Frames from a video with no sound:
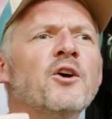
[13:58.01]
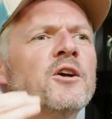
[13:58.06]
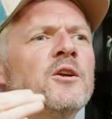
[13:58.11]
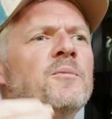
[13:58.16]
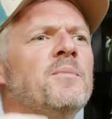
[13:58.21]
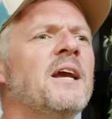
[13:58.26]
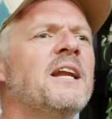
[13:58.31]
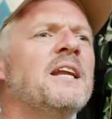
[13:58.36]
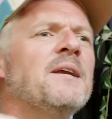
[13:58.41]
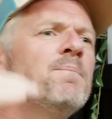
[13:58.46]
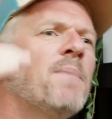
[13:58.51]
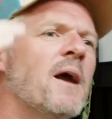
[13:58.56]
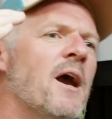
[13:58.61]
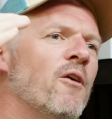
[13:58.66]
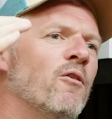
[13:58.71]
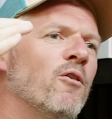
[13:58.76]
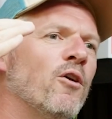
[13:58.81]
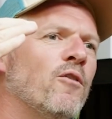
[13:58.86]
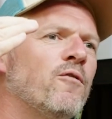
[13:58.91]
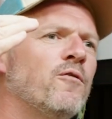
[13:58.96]
going to be any
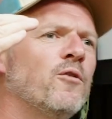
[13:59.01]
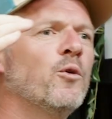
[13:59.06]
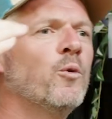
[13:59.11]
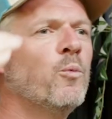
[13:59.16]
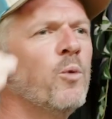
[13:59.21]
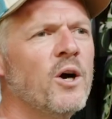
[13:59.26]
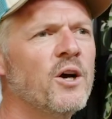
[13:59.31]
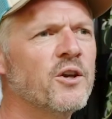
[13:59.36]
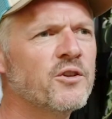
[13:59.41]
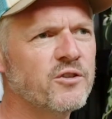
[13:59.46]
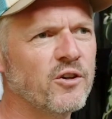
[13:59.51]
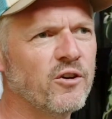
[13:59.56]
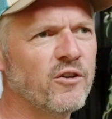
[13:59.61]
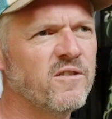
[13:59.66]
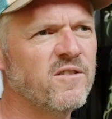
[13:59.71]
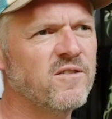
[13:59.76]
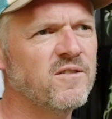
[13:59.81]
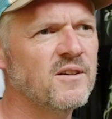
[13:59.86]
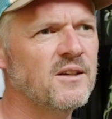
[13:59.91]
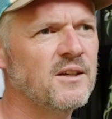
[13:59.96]
better off or worse
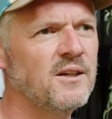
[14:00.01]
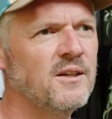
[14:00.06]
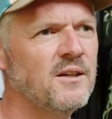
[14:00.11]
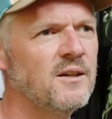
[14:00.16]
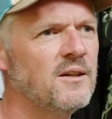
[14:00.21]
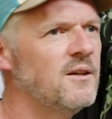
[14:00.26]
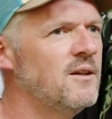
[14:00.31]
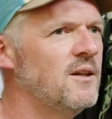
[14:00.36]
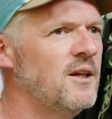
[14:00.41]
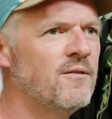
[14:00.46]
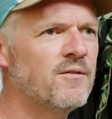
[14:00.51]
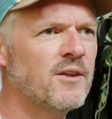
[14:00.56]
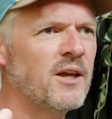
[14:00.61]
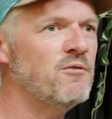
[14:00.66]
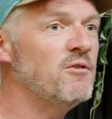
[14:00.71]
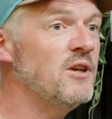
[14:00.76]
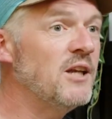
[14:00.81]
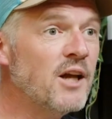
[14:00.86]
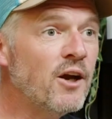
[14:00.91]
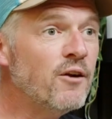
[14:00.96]
off if they
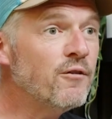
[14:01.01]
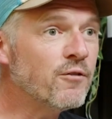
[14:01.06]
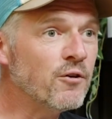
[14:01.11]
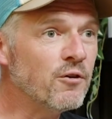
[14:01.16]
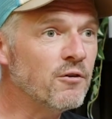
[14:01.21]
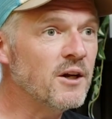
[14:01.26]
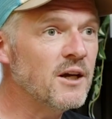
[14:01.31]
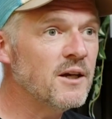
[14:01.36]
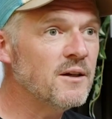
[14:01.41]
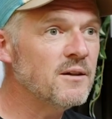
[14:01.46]
really go for it.